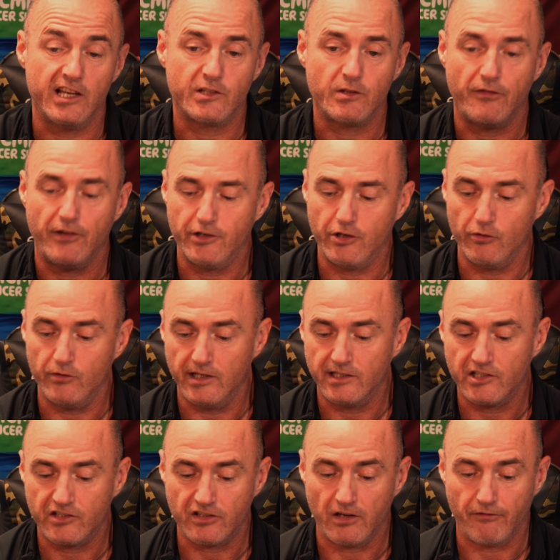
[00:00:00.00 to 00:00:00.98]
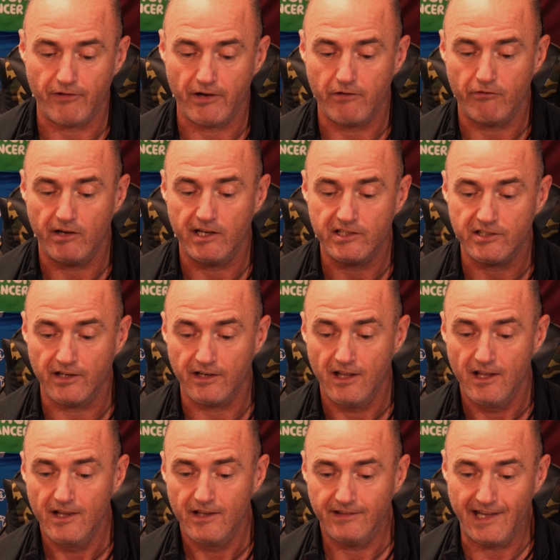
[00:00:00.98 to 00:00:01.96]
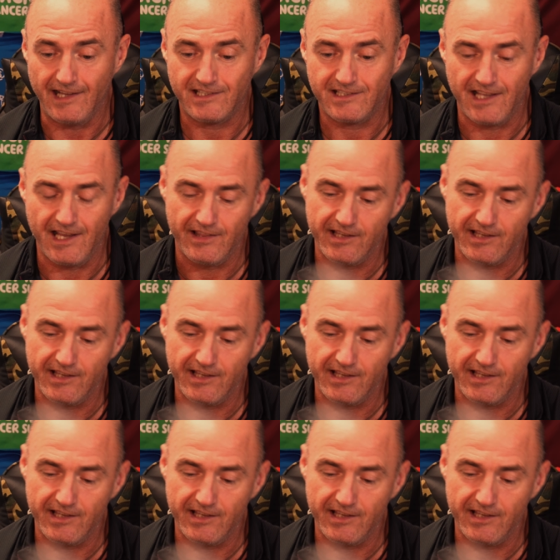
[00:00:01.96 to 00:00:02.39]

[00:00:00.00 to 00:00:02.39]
So if I do need to stop for any reason, that's there.